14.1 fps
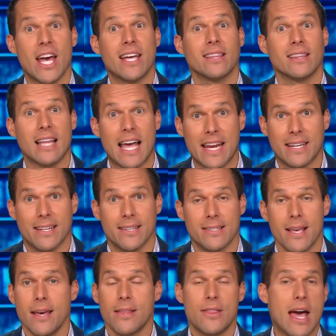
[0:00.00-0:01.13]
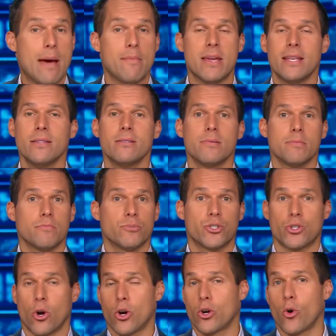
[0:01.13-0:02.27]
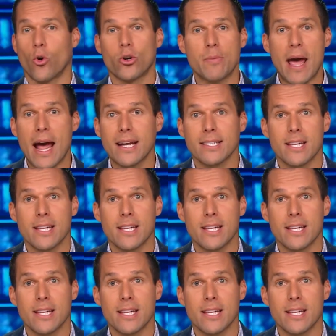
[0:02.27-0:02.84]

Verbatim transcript: and likeness. That means star quarterbacks